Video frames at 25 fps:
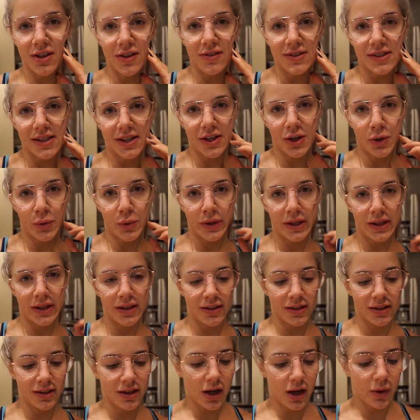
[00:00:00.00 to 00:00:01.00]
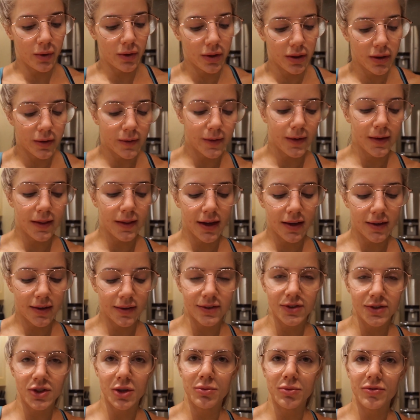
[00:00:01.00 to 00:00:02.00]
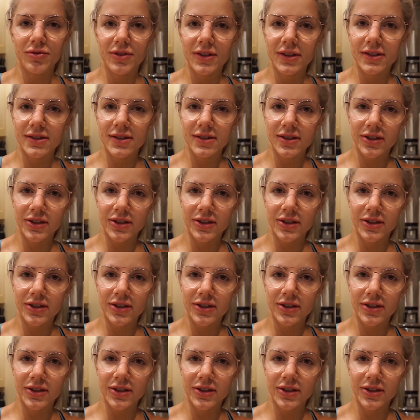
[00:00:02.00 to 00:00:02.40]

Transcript: obviously I don't want to go and throw that on top of it.